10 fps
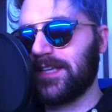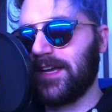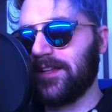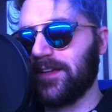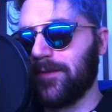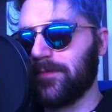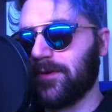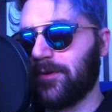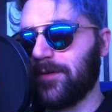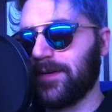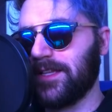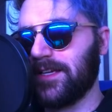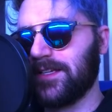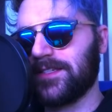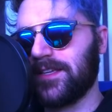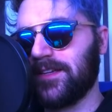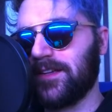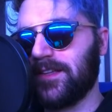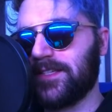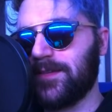dangling up around my legs. It,
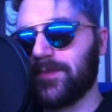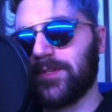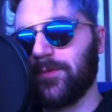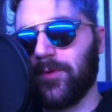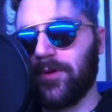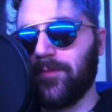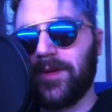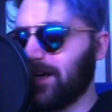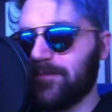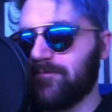it seems too warm. I,